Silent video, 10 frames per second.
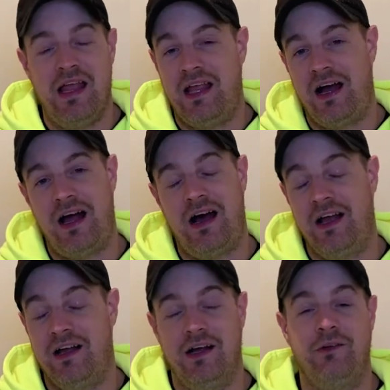
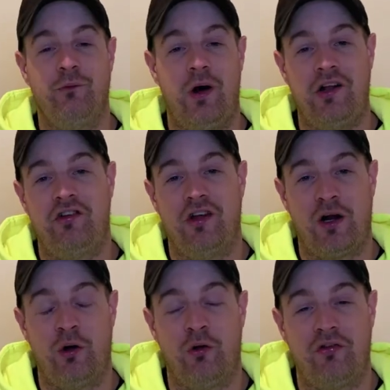I'm watching
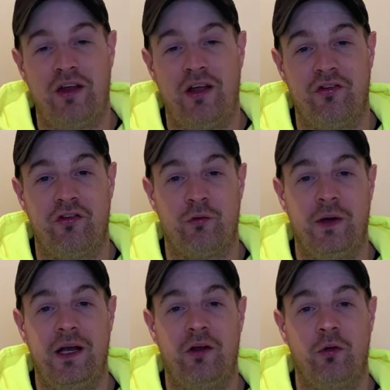it closely because it's
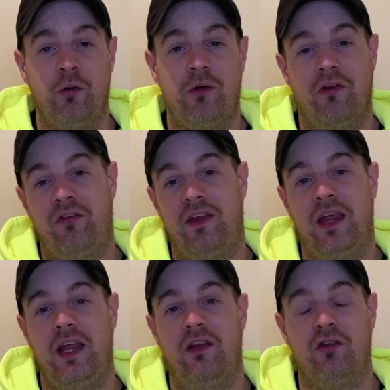really cool to
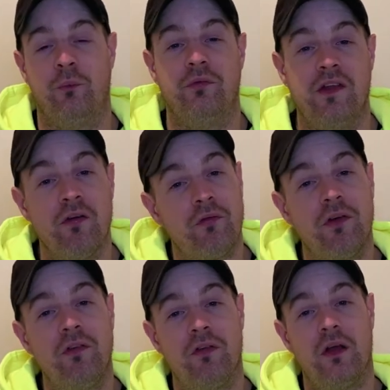see something
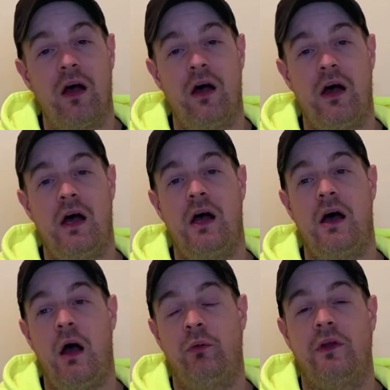different
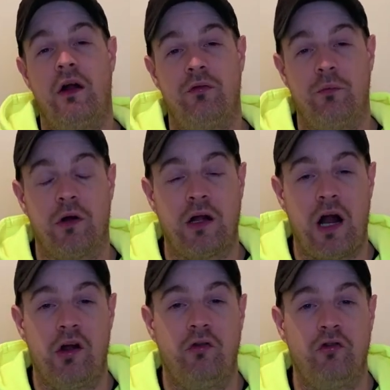out there from other
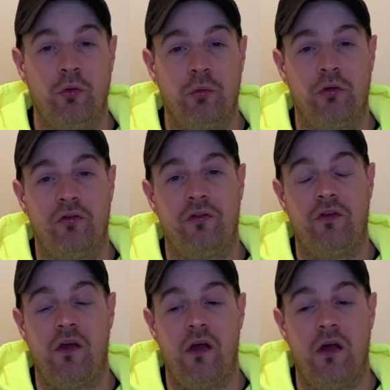car YouTubers,
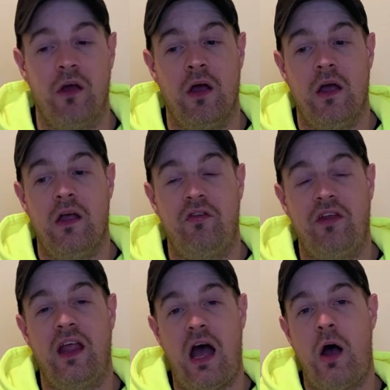to
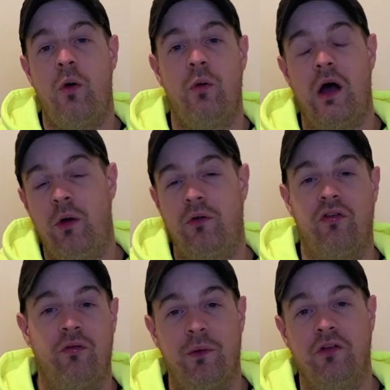see how
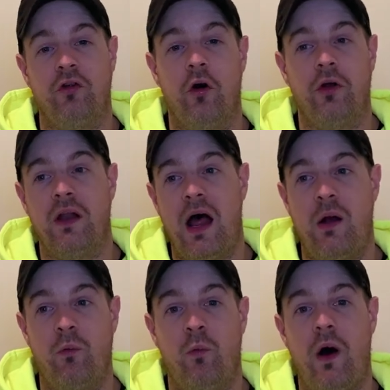this has been done
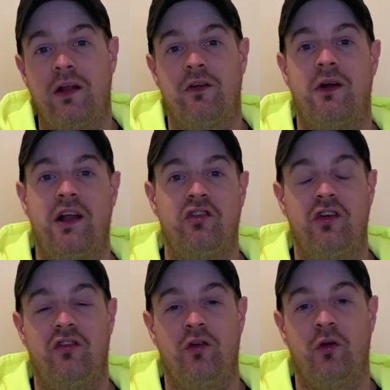and what
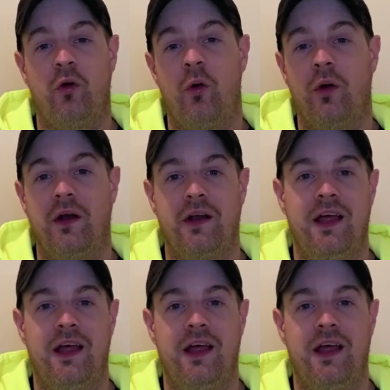direction it's going to go in.